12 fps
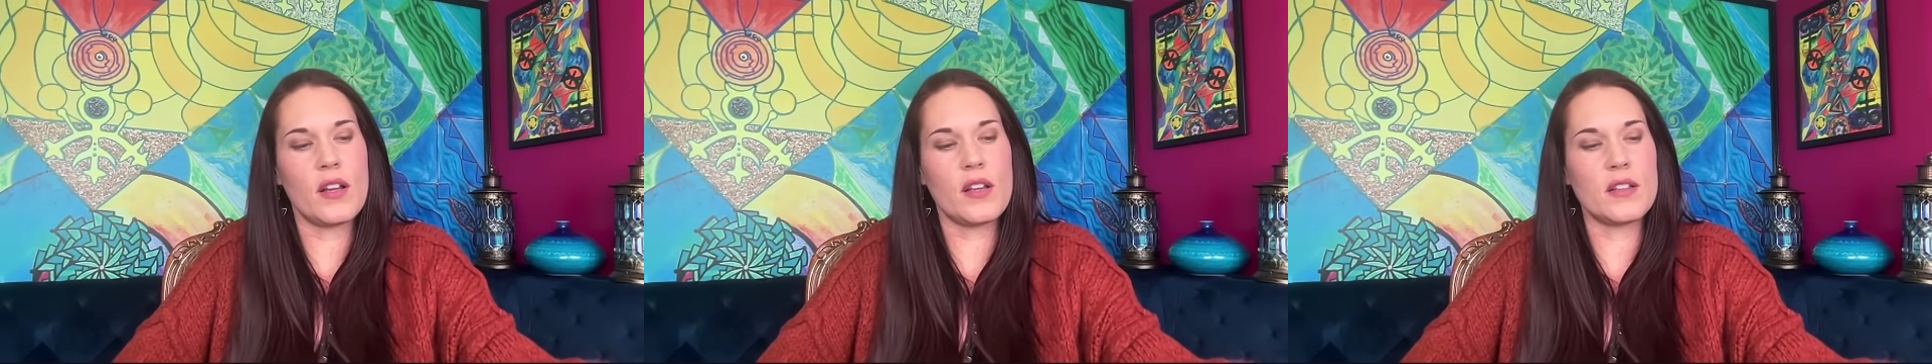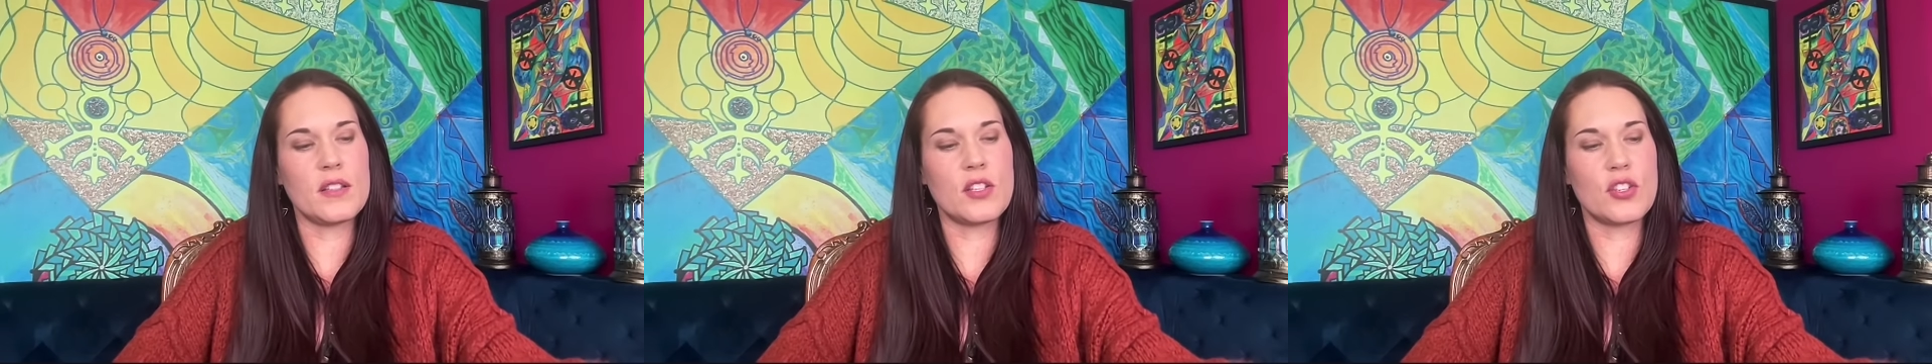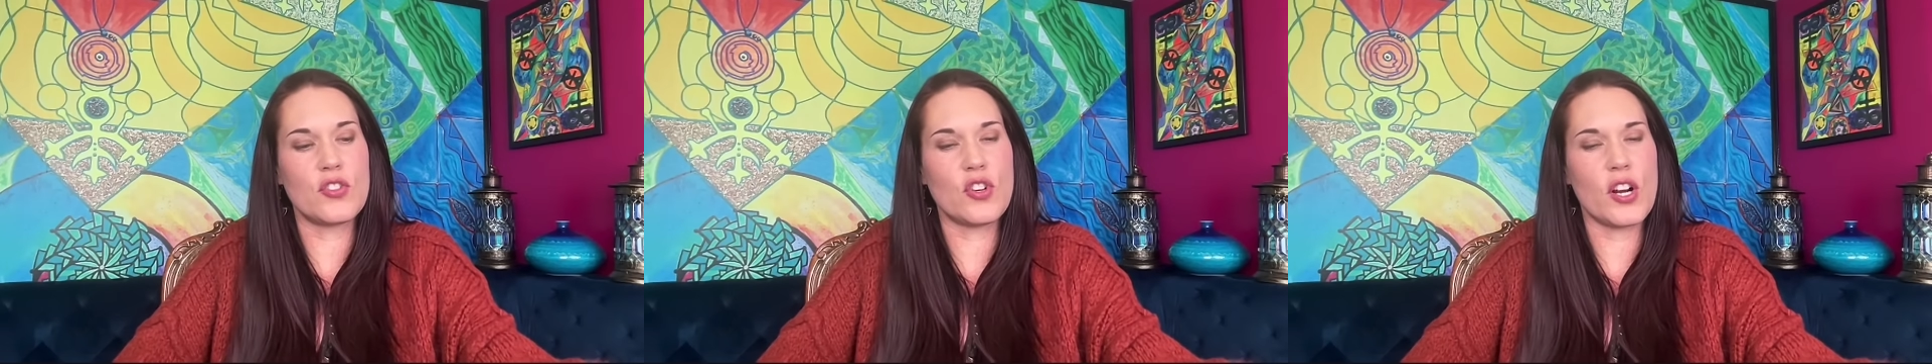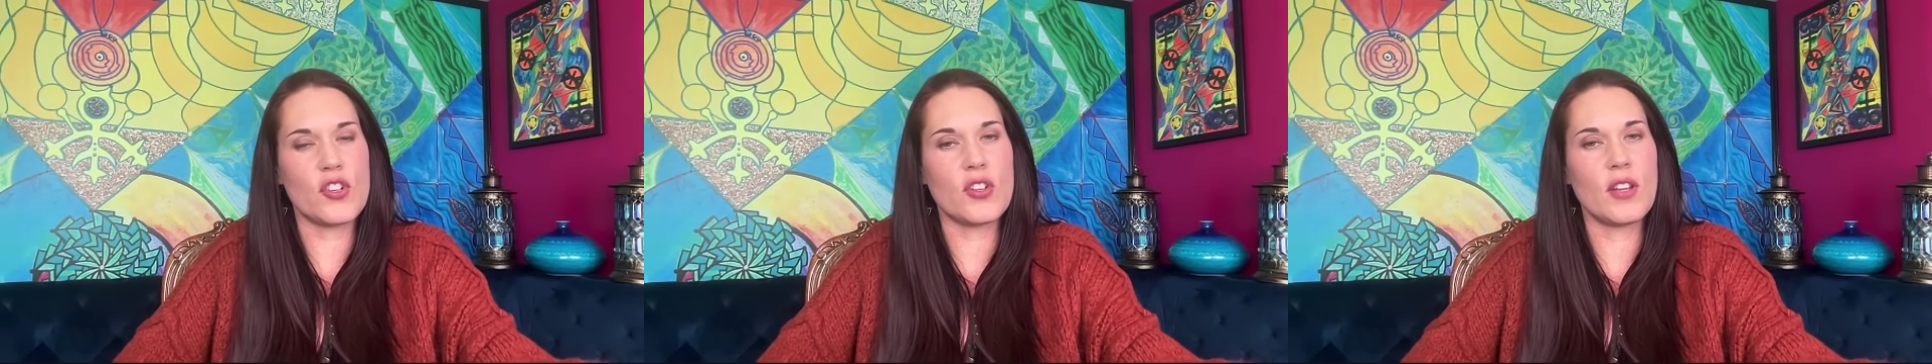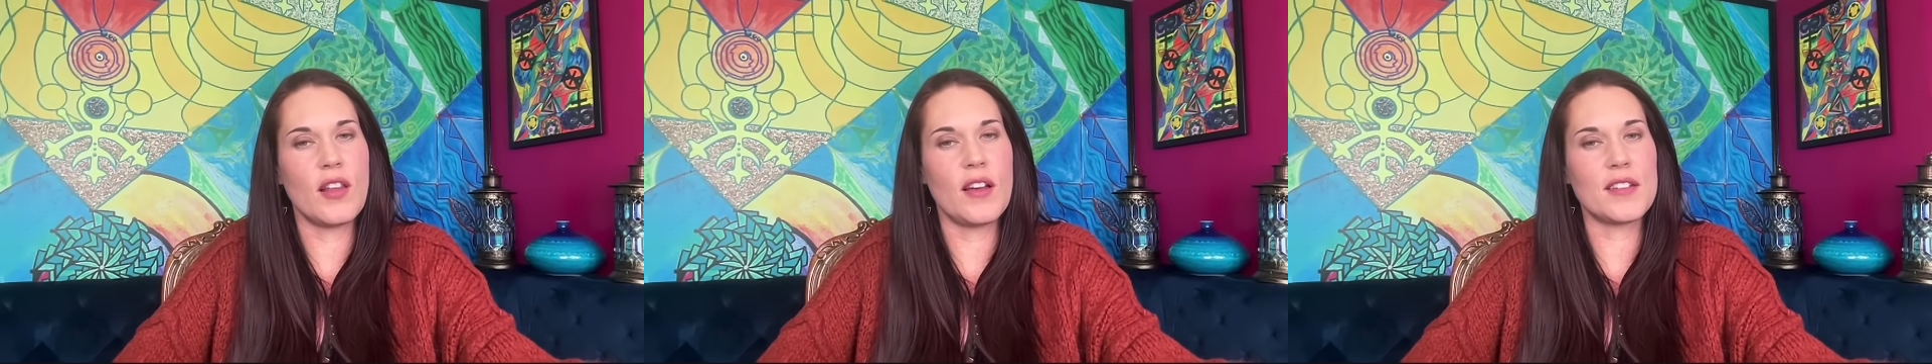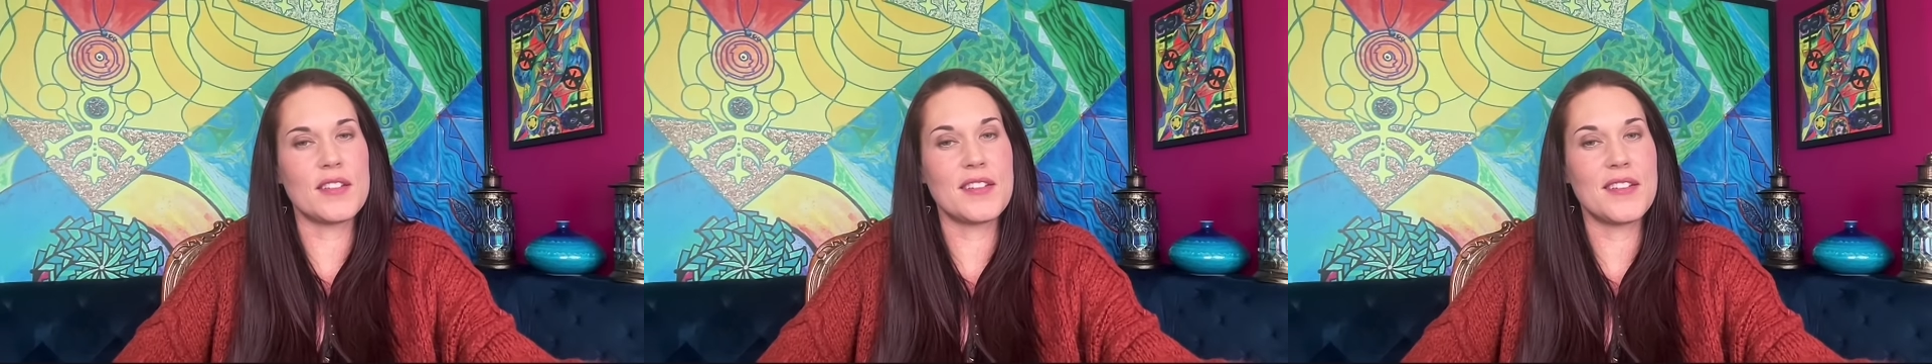is destruction
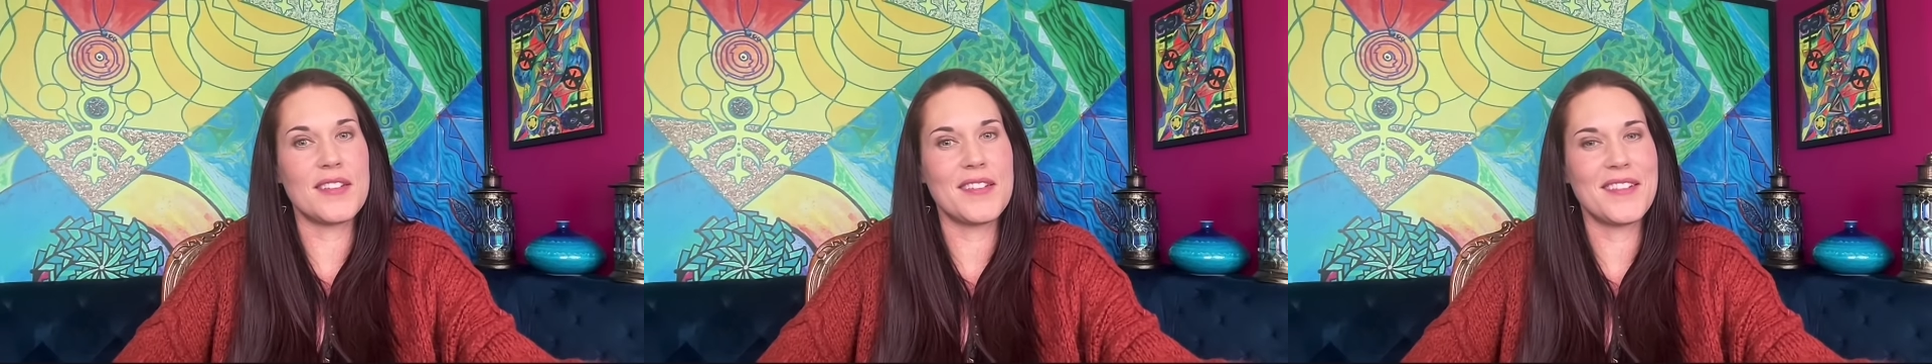lust.